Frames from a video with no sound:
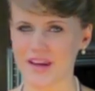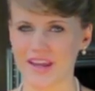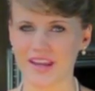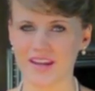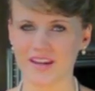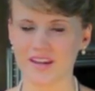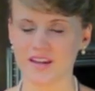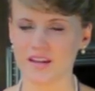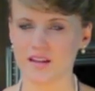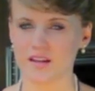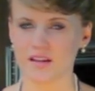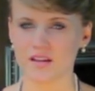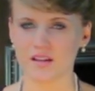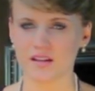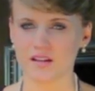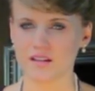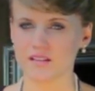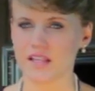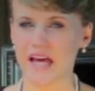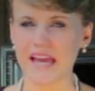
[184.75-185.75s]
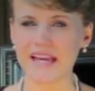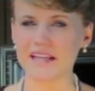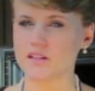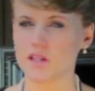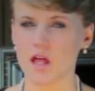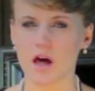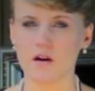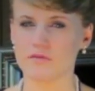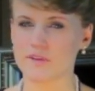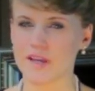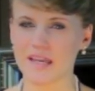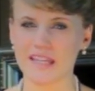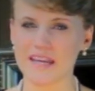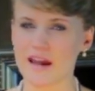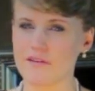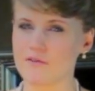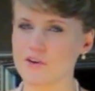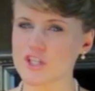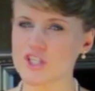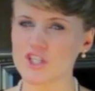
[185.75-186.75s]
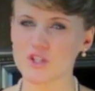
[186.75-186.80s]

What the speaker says: me, like love, can never